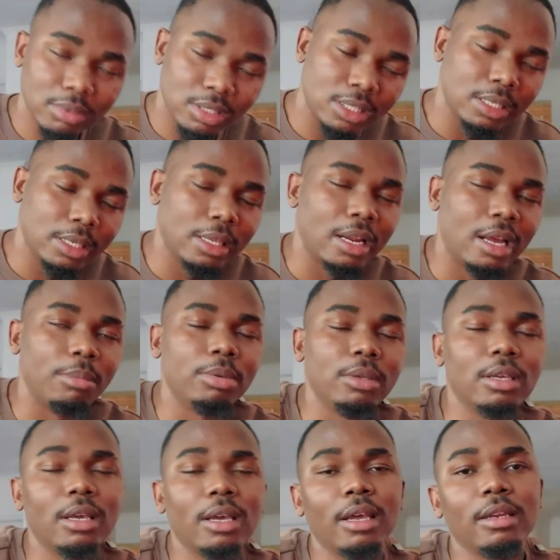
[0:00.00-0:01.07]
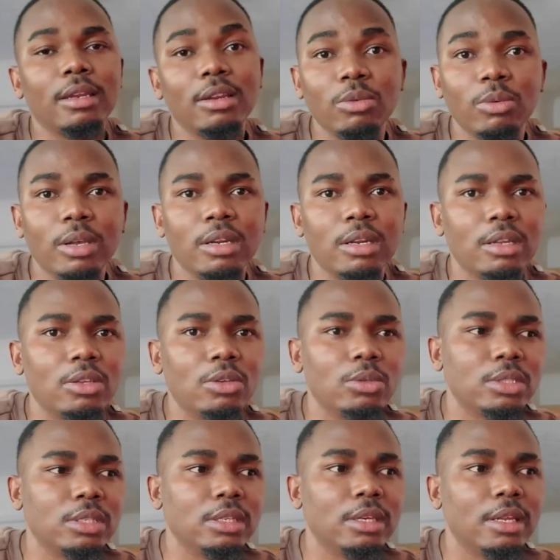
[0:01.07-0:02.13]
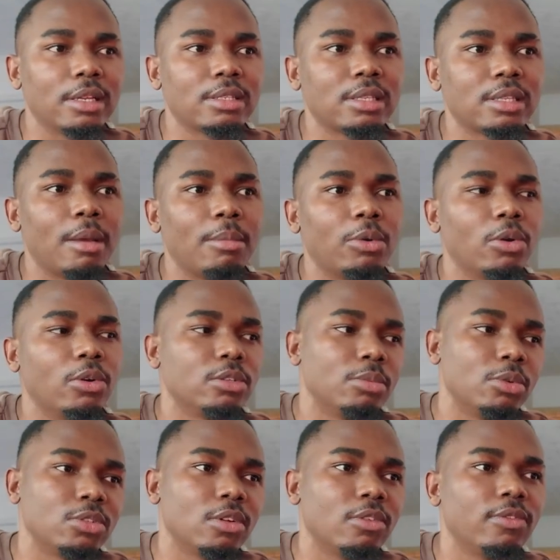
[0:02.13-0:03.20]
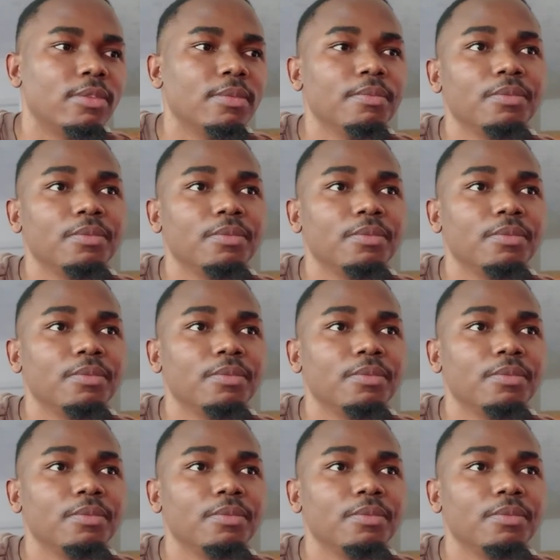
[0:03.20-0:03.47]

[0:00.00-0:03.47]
stick it up here and then you can reuse it next time, because most of